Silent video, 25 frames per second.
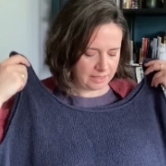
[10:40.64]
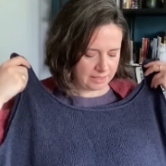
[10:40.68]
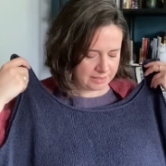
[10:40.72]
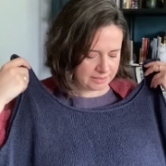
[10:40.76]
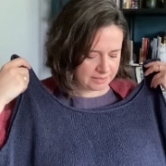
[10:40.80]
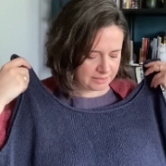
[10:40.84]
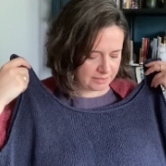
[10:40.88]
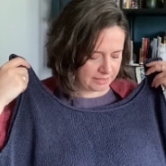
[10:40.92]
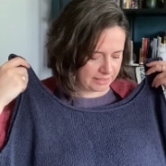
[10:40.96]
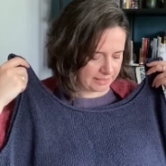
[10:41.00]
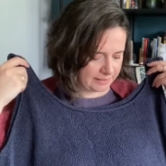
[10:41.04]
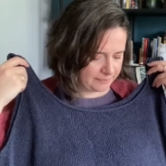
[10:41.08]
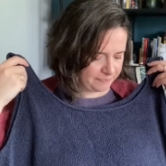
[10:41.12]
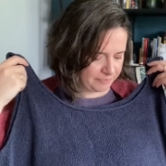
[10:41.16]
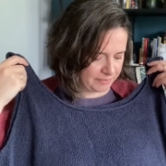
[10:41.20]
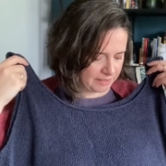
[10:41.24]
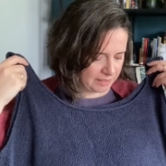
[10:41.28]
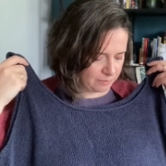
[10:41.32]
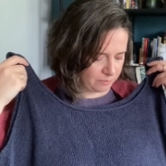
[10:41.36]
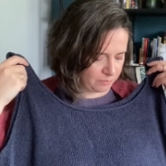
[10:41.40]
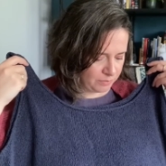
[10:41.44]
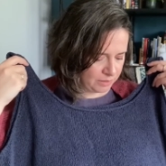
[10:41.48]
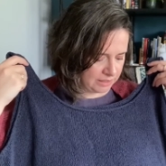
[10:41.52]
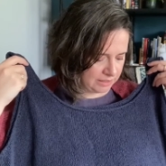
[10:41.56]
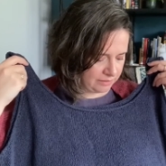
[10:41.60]
So yeah,
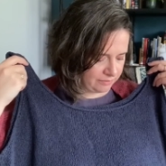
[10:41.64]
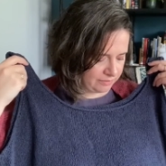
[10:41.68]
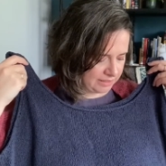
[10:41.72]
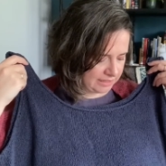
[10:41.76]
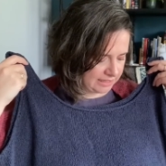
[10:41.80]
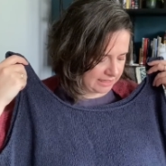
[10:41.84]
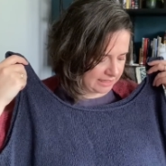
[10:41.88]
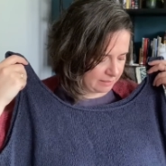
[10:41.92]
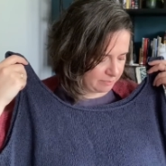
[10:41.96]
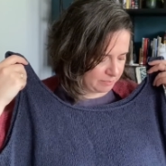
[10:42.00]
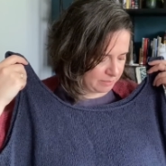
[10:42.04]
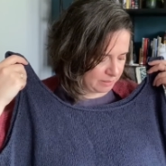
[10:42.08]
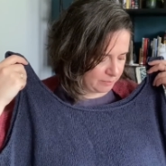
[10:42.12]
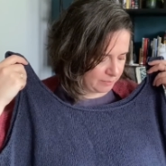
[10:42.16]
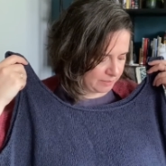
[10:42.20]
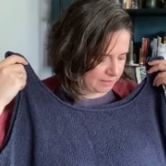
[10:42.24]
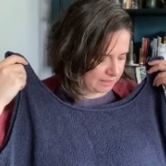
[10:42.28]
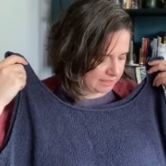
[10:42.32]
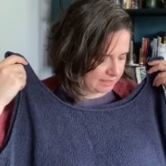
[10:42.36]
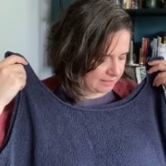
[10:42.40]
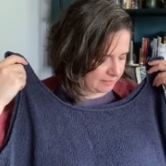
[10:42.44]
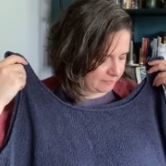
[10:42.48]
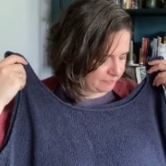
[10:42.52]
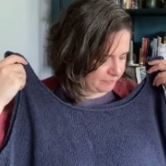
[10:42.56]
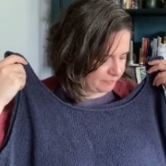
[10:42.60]
I'm really, really happy with
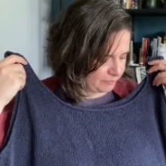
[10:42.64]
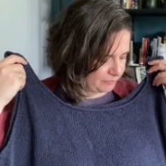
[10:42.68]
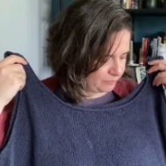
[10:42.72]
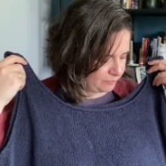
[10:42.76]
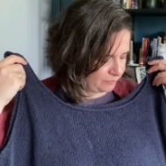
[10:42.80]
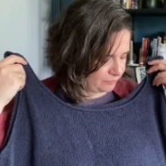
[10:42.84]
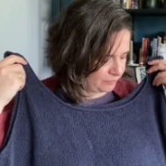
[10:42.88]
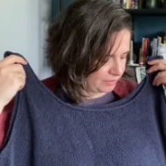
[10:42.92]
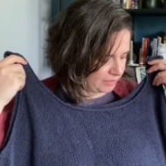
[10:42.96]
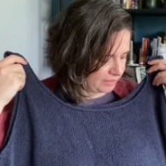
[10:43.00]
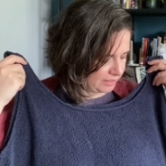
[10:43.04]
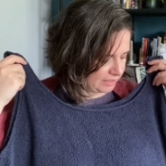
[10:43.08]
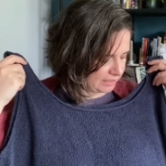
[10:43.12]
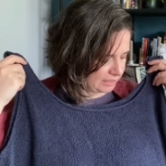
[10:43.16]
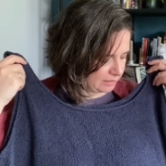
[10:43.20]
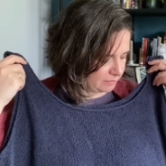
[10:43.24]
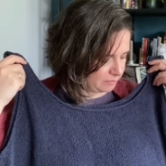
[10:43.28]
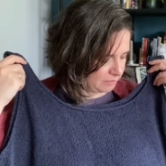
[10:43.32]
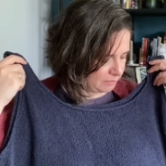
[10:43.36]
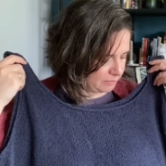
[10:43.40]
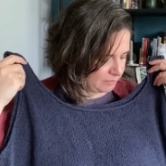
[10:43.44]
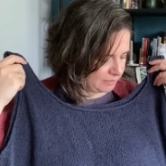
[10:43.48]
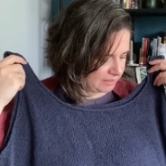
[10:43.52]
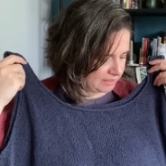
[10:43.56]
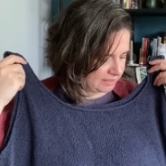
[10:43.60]
that. Very
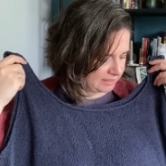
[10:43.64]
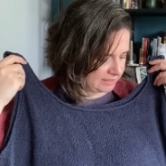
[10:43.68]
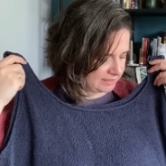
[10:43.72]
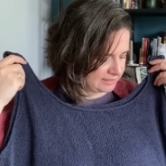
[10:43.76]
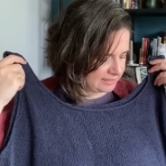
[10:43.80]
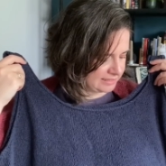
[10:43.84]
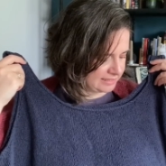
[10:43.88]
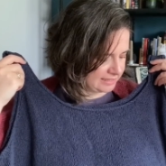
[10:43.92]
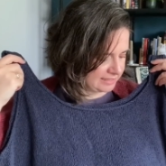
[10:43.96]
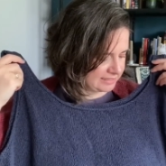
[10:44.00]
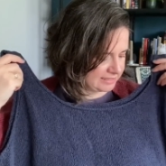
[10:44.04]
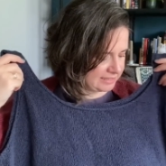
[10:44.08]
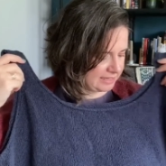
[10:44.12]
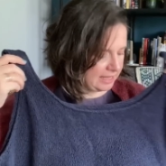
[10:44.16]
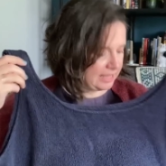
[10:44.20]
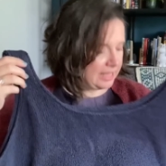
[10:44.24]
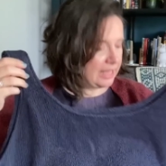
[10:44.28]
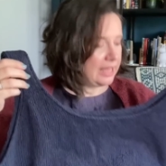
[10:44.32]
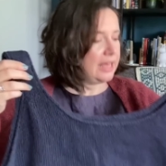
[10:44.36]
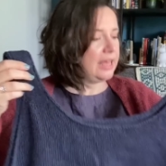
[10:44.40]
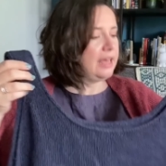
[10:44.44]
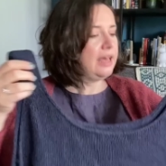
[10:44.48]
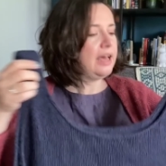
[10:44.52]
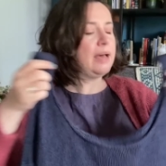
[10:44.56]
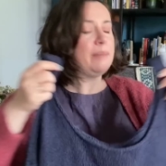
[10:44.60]
happy with that indeed.
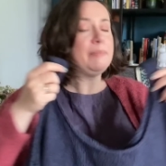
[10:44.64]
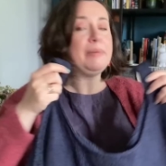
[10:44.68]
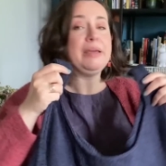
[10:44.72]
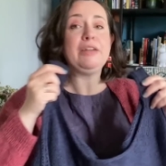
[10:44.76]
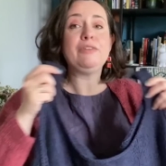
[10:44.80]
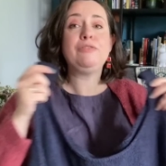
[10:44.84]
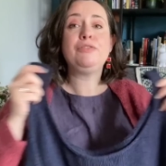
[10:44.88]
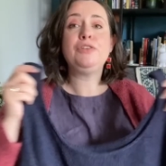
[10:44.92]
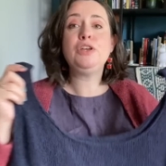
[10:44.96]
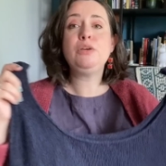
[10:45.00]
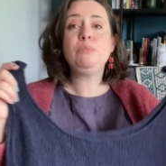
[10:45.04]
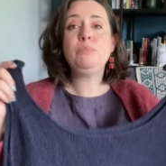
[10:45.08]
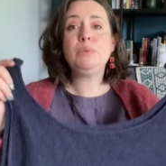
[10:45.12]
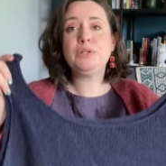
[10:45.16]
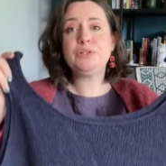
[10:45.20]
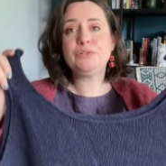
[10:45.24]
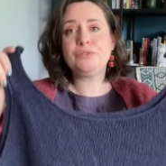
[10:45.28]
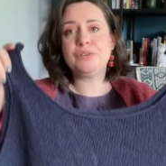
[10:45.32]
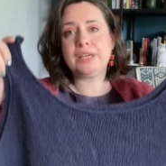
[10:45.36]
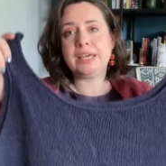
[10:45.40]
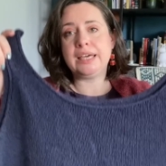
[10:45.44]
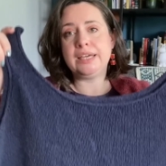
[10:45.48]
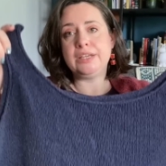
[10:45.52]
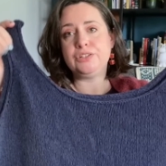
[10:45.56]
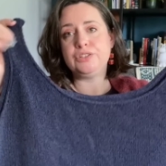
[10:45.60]
I made a few
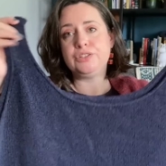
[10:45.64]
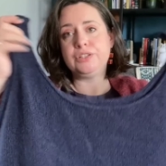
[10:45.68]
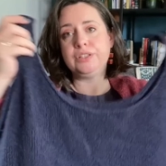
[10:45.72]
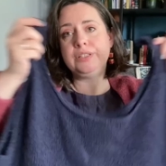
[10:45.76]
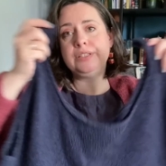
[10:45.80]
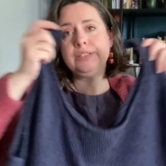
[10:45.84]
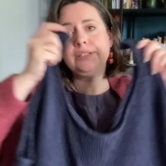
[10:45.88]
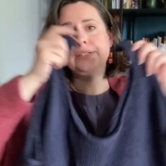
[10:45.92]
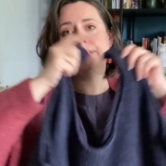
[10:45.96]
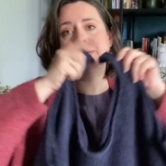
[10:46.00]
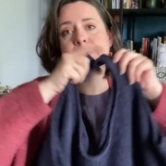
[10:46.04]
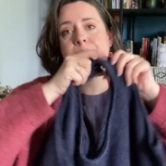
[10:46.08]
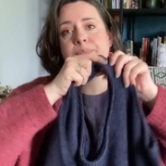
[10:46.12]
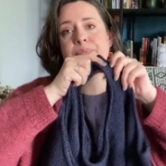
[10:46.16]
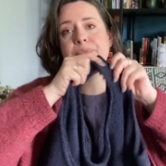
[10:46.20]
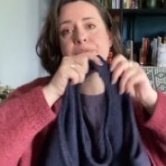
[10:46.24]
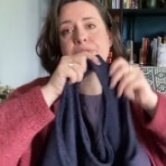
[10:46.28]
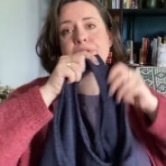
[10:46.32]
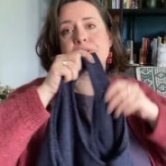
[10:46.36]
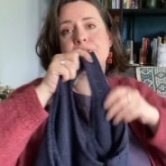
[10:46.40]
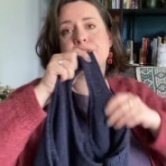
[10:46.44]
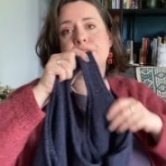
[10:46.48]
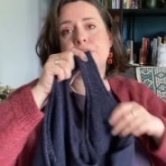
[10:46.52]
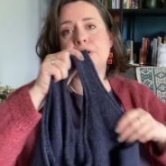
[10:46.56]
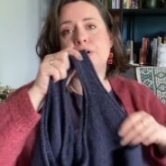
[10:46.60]
modifications.
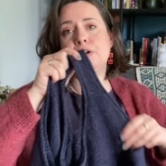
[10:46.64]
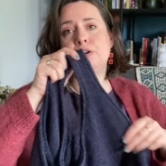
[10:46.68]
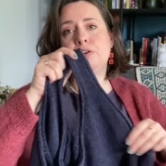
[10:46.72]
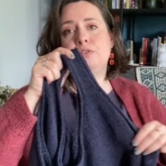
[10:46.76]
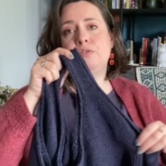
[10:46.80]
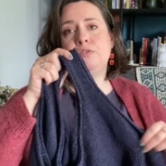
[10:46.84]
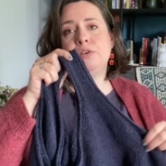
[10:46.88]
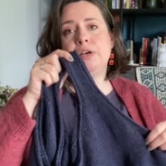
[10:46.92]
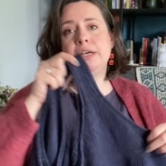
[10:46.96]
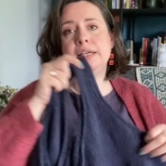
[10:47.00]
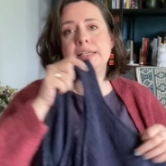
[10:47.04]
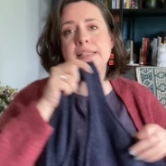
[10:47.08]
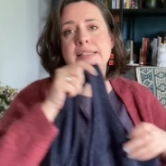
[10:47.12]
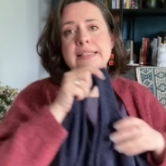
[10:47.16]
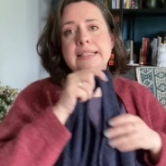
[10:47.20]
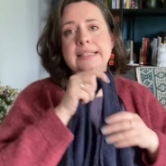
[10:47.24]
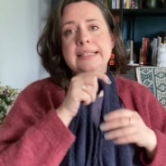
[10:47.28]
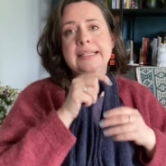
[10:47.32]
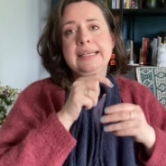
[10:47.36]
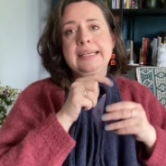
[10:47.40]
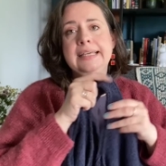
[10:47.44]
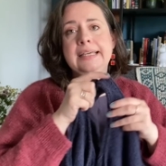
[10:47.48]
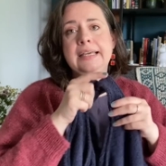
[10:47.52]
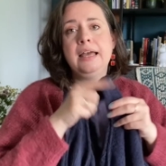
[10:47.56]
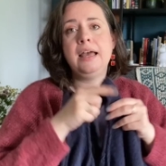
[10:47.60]
So
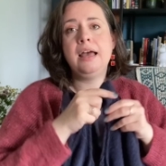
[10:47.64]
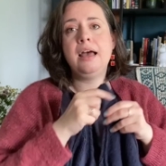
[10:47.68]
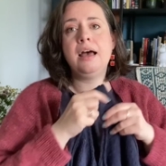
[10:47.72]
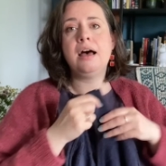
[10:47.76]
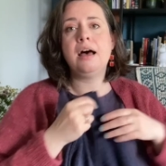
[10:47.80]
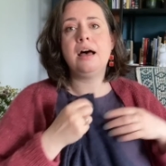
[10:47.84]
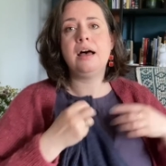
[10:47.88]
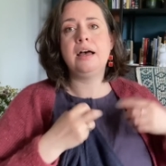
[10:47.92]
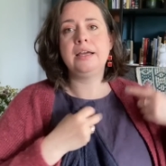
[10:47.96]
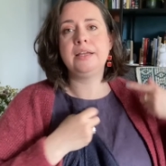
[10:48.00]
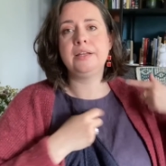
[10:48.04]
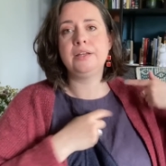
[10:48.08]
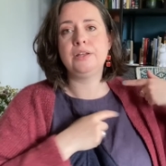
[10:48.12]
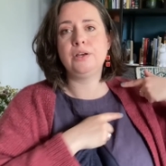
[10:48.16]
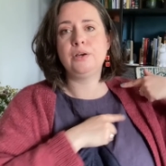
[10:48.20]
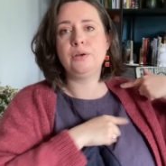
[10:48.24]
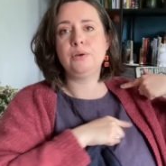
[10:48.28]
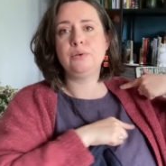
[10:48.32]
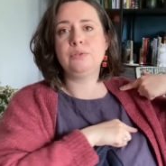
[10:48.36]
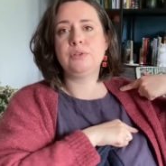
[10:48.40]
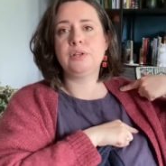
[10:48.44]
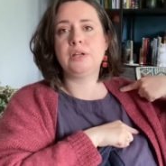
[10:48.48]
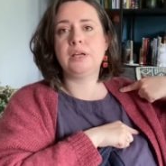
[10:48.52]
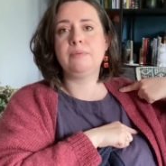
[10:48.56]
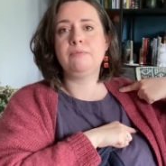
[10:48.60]
firstly, I know
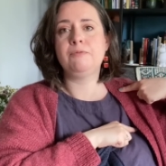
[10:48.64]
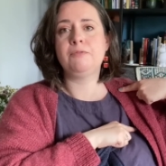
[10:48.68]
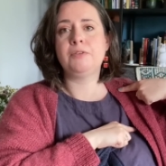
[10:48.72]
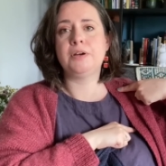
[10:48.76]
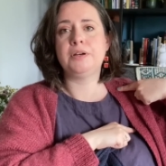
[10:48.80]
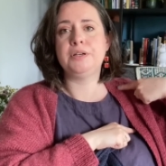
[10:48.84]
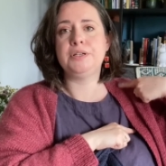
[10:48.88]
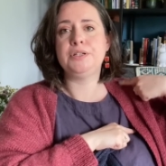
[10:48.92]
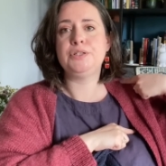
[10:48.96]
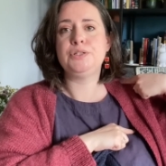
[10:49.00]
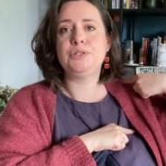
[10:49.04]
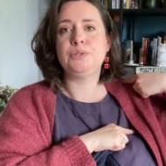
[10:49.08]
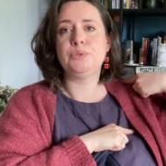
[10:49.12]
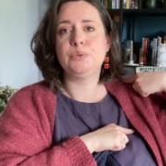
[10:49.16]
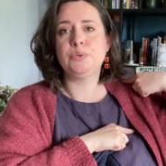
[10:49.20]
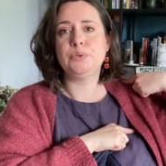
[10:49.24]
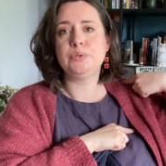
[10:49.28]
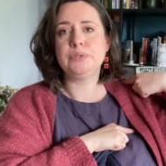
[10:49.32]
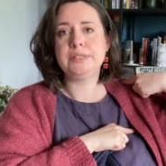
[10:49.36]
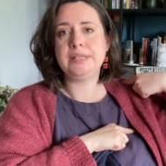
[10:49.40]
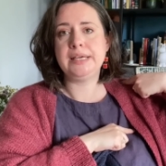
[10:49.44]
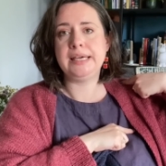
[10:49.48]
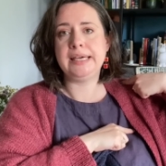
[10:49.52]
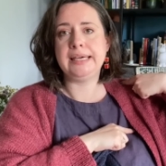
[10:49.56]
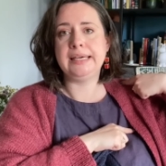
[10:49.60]
that I'm very
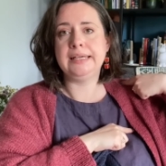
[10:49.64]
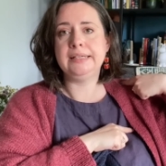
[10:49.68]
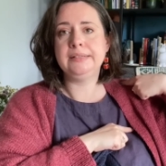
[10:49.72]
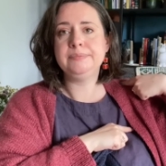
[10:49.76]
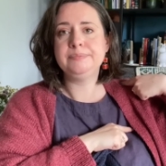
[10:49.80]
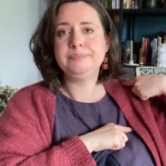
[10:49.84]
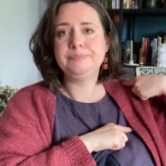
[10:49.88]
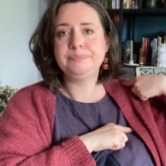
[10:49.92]
short here.